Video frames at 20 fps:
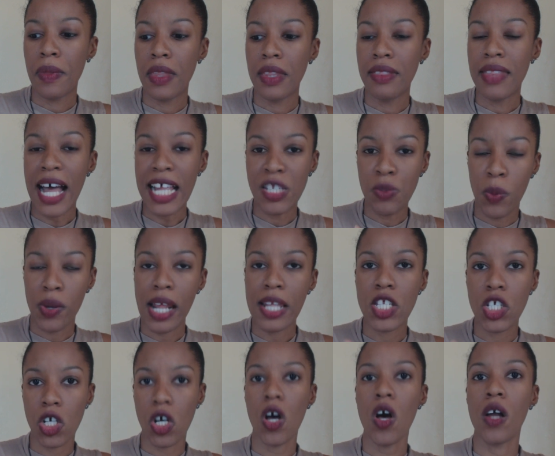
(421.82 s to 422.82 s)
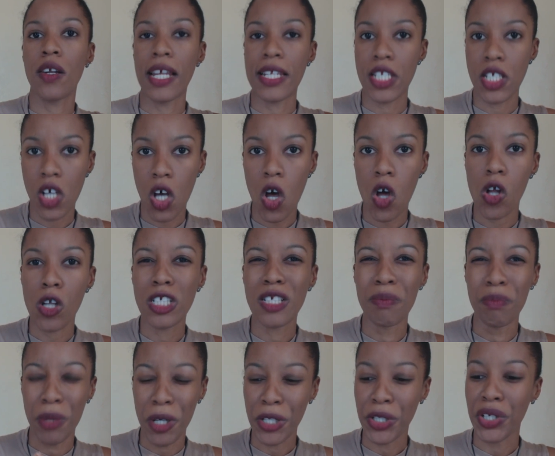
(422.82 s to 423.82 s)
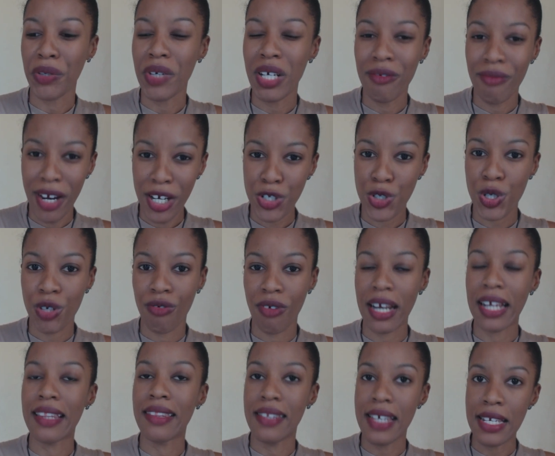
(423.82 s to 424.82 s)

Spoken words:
that's what it's called. It's called Mercury retrograde.